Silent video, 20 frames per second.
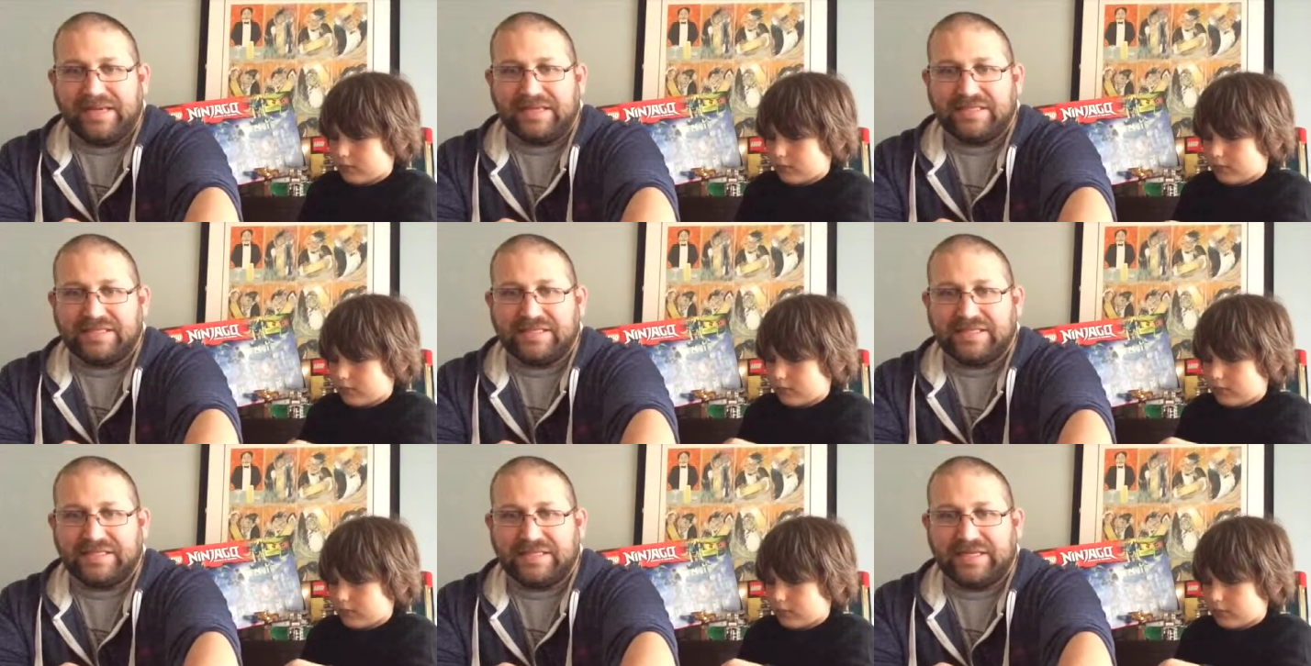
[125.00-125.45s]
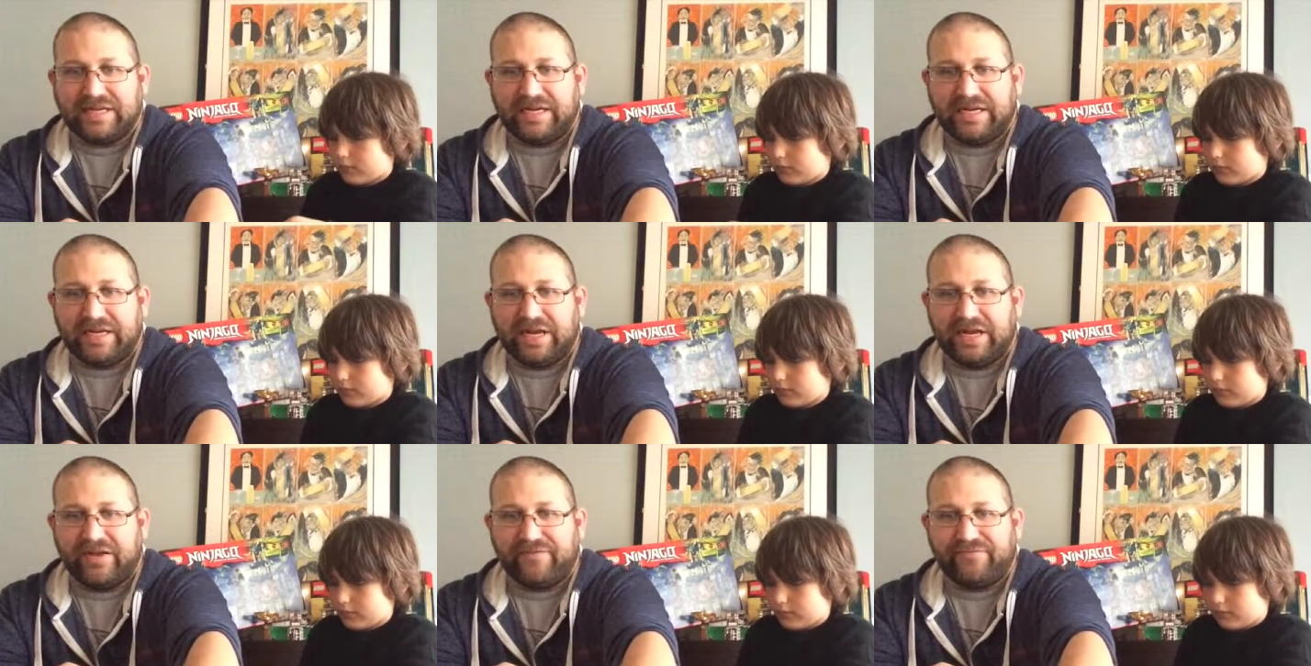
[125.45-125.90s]
Speaker 1: This is a
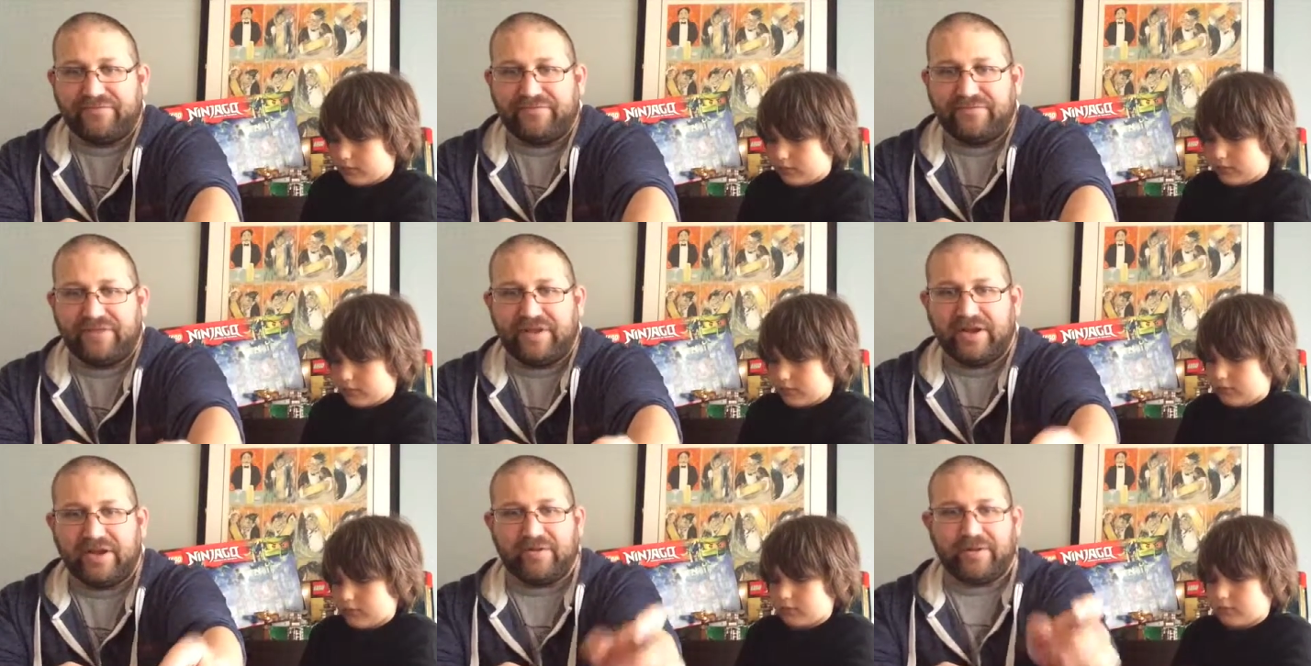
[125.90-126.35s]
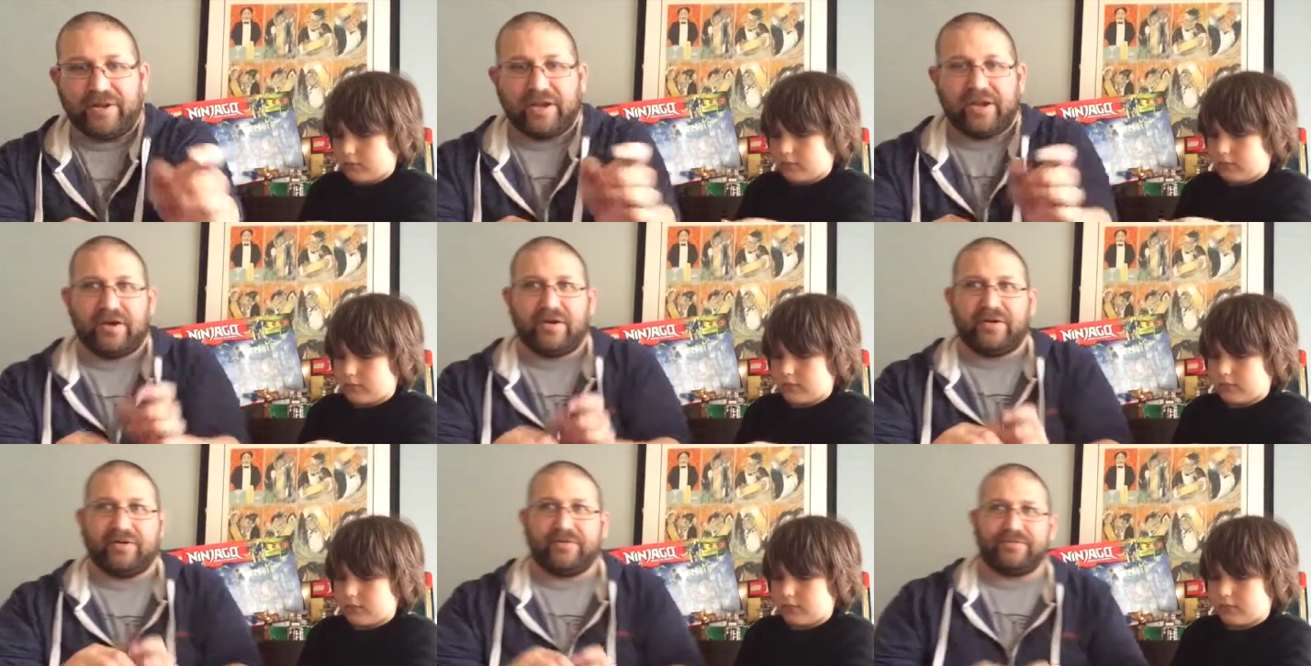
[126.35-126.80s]
little off. There we
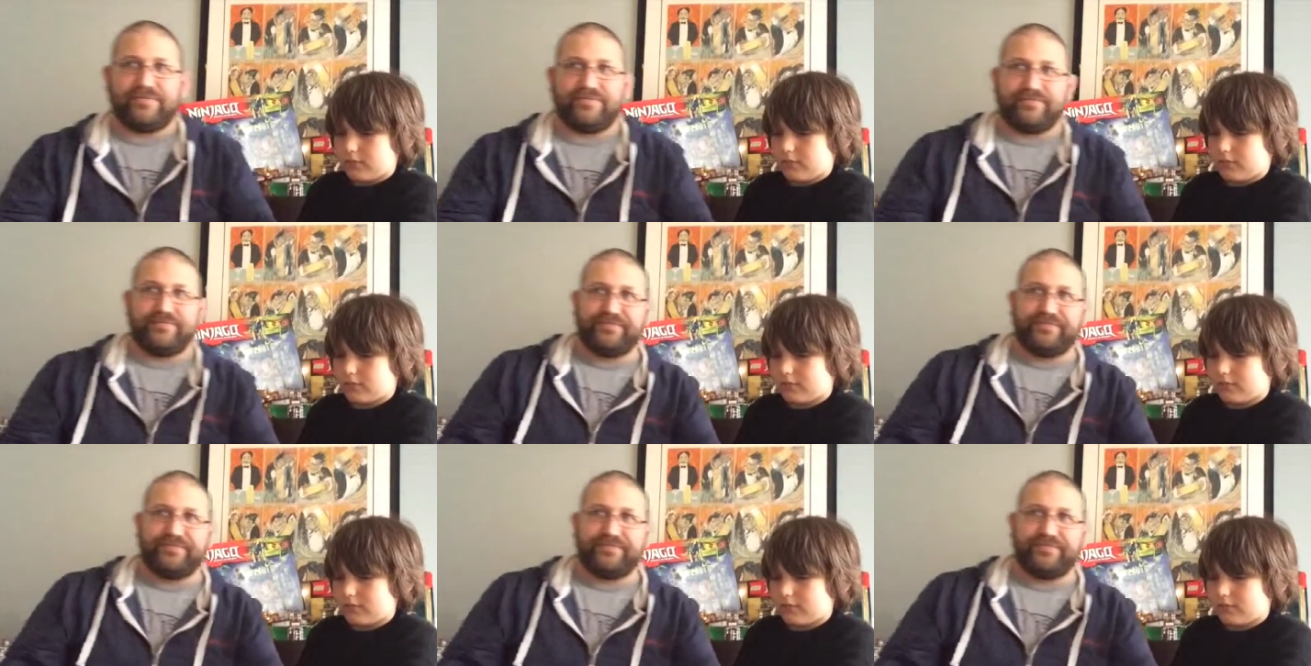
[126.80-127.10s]
go.